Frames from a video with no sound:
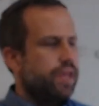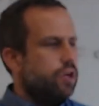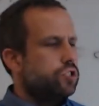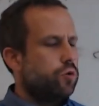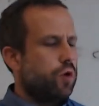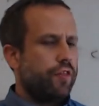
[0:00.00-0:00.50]

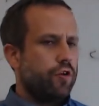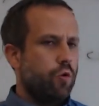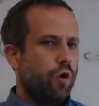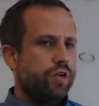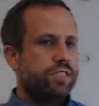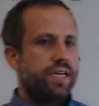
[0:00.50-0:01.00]
So in other
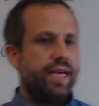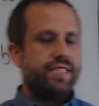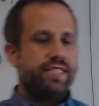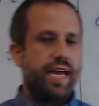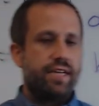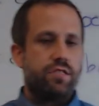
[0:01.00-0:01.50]
words, it
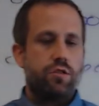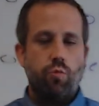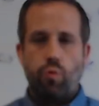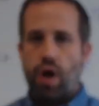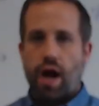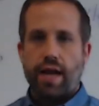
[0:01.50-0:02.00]
says
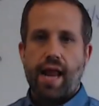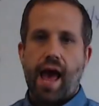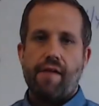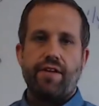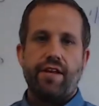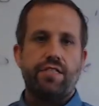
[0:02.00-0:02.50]
we're not going to
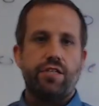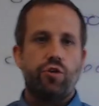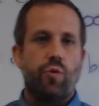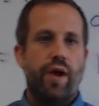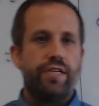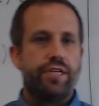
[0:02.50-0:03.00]
have any
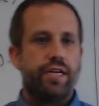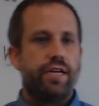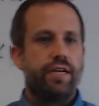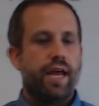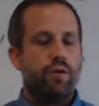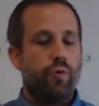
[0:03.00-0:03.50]
situation
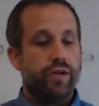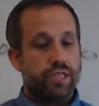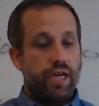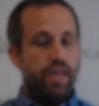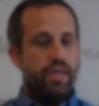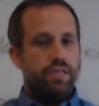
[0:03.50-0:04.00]
in which
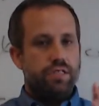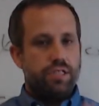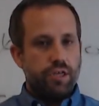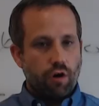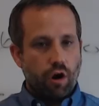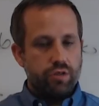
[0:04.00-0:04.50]

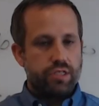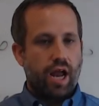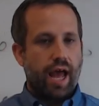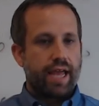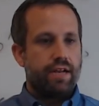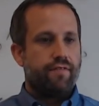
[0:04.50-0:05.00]
0 is an
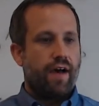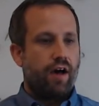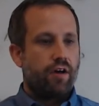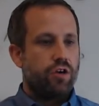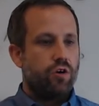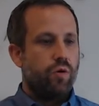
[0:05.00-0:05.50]

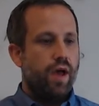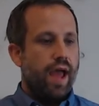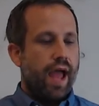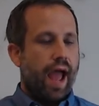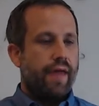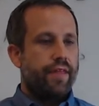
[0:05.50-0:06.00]
eigenvalue,
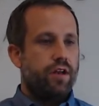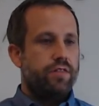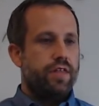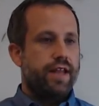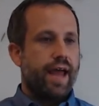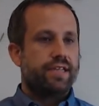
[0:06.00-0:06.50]
and then
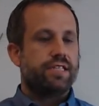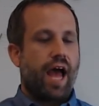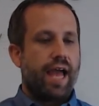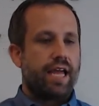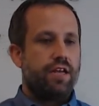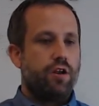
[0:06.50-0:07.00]
the next eigen,